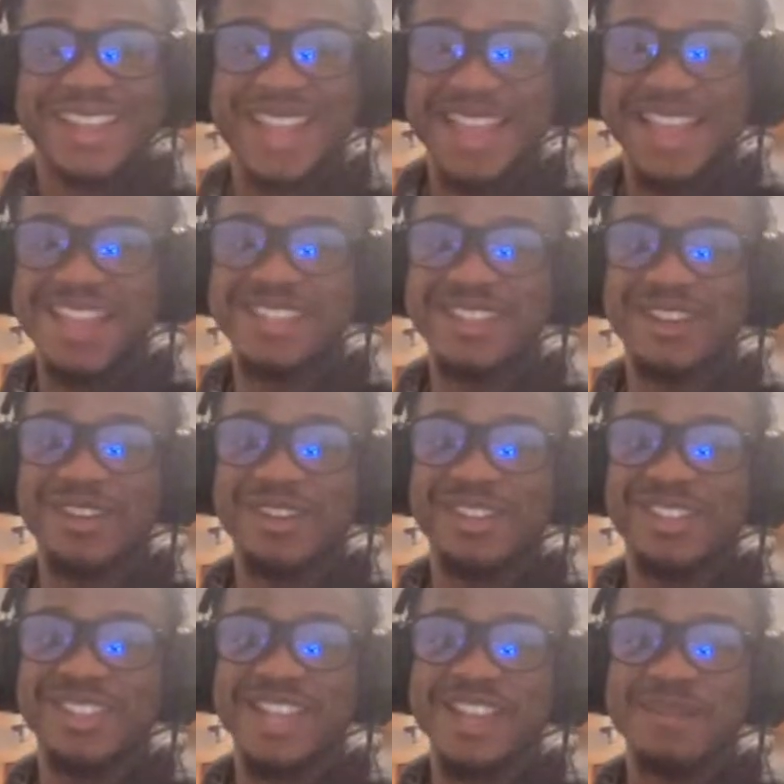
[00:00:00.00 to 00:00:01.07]
his
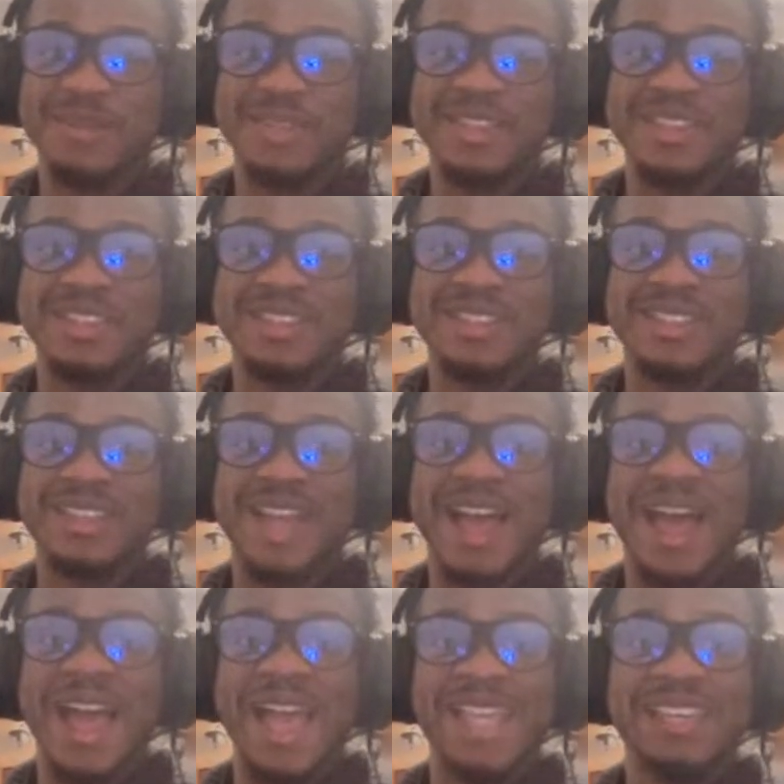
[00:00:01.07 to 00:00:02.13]
archetype is,
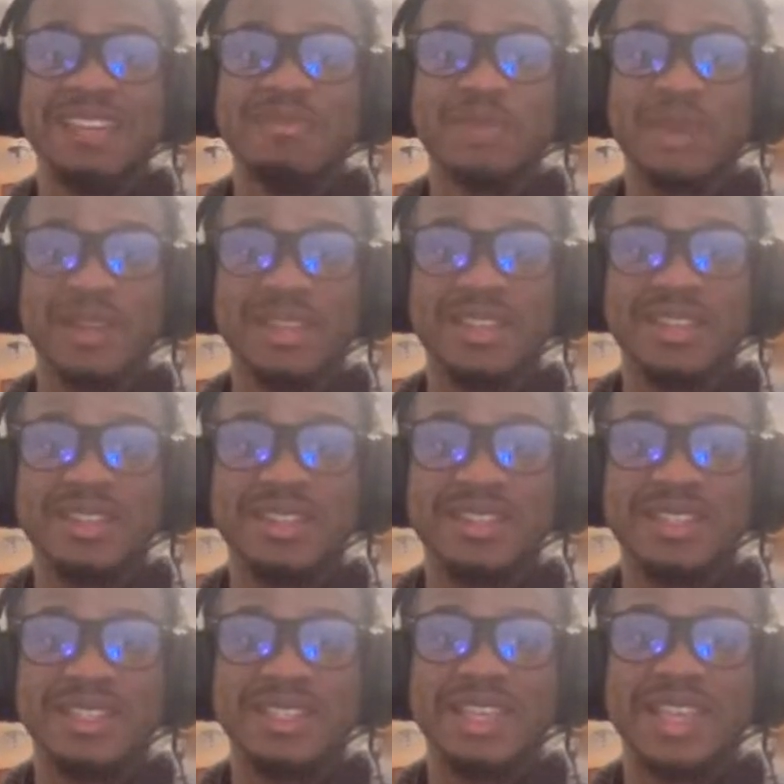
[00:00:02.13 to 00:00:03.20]
I get buckets,
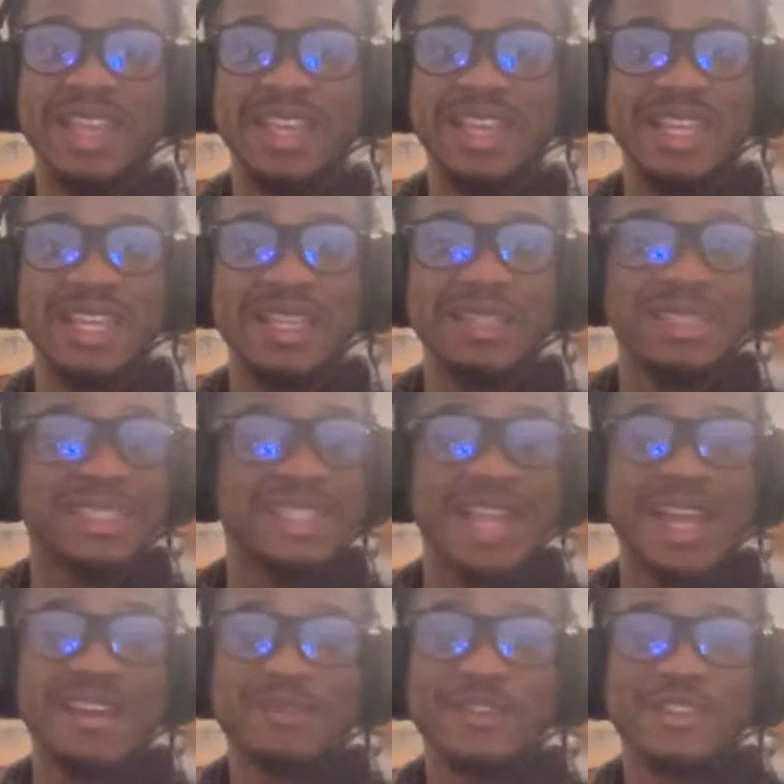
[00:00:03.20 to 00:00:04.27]
and he's not
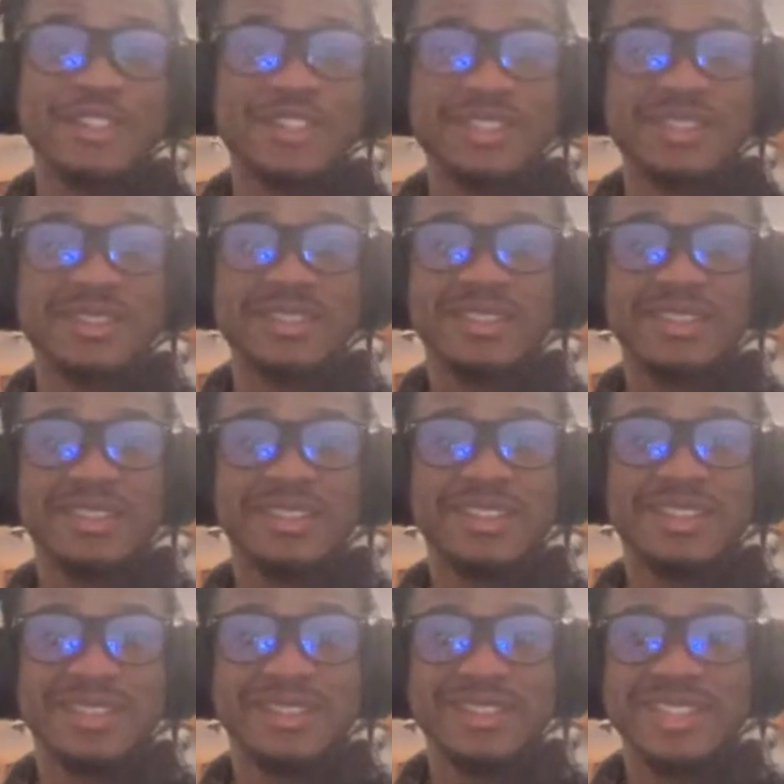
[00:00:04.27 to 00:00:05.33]
efficient.
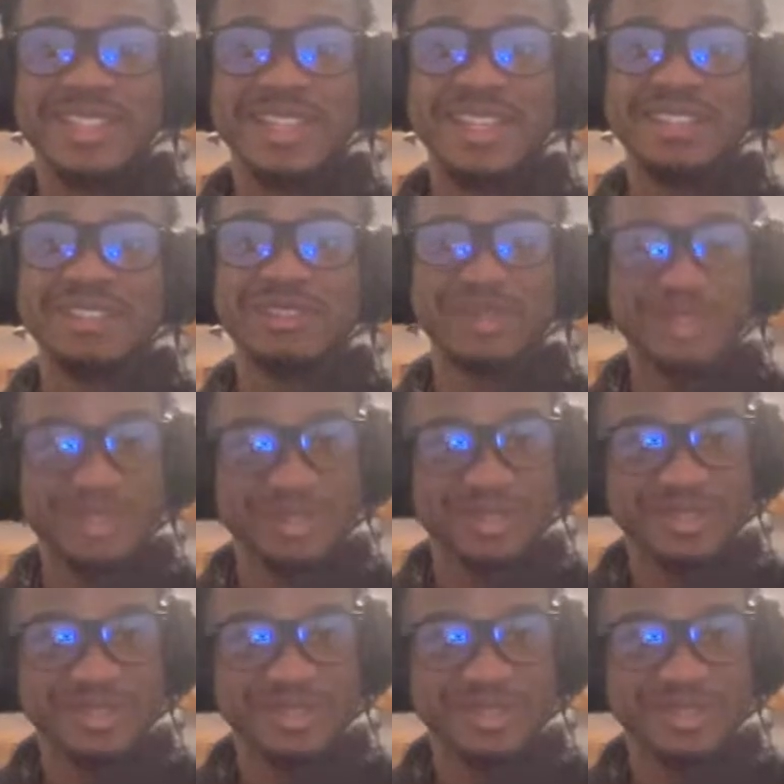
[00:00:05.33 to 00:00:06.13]
So it's like, do you?